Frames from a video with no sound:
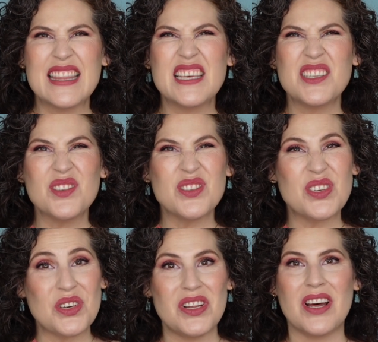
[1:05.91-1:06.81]
This
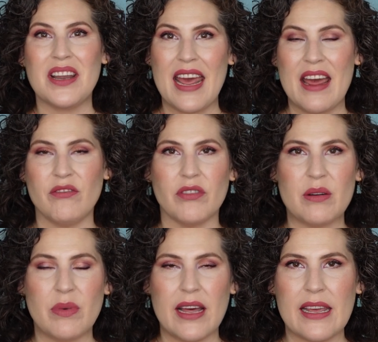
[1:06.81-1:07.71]
looks good on
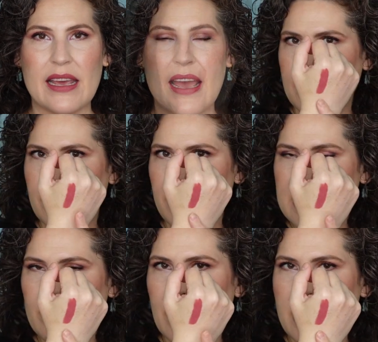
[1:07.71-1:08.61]
everybody. Here
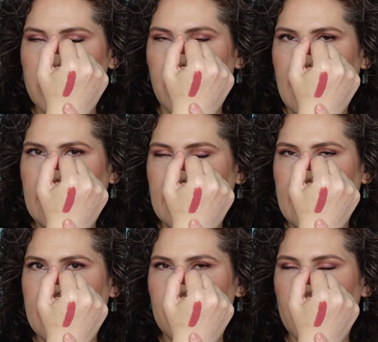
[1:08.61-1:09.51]
is Blush
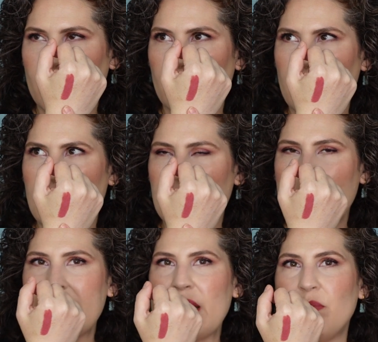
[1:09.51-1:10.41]
Lightly
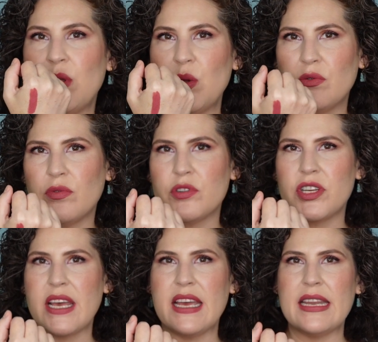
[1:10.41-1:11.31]
it's a beautiful
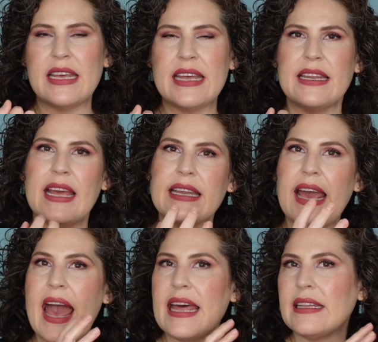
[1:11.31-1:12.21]
shade. It, it
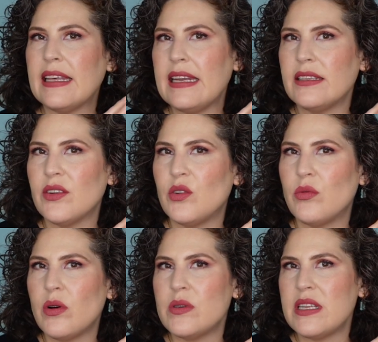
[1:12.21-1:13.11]
can lean a little
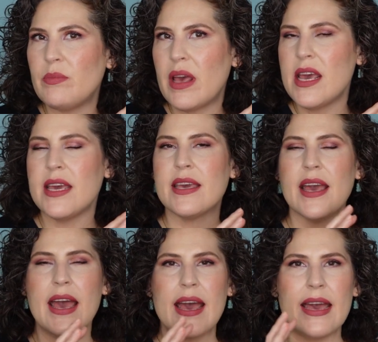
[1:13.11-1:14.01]
rosy pink.
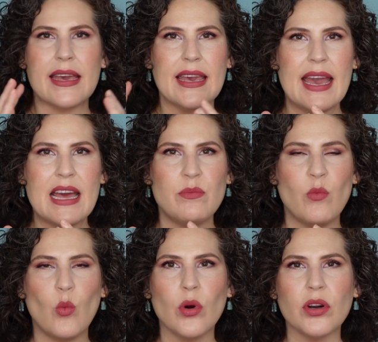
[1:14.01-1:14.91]
It
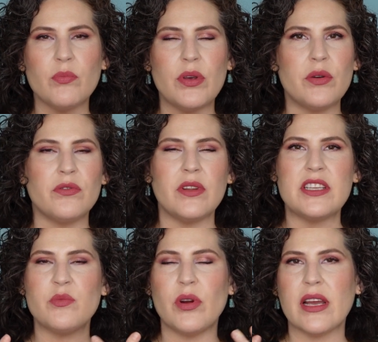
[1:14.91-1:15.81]
can work beautifully
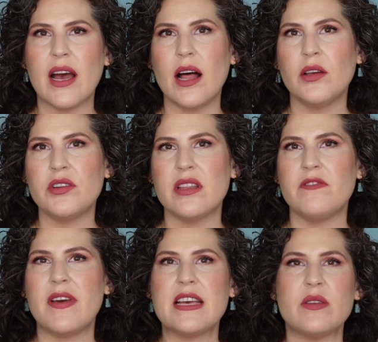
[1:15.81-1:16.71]
to bring color to the
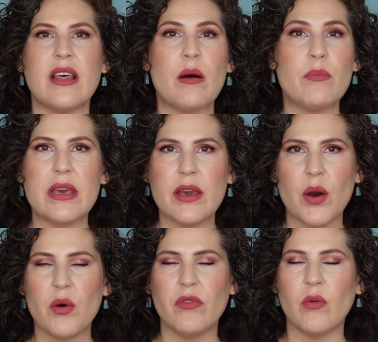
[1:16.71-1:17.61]
face without
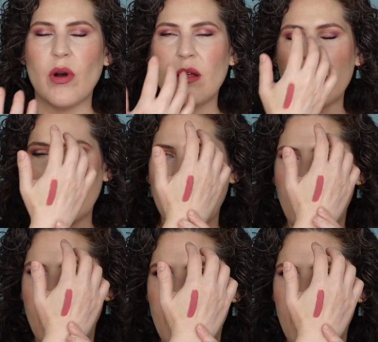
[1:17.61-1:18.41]
being overwhelming.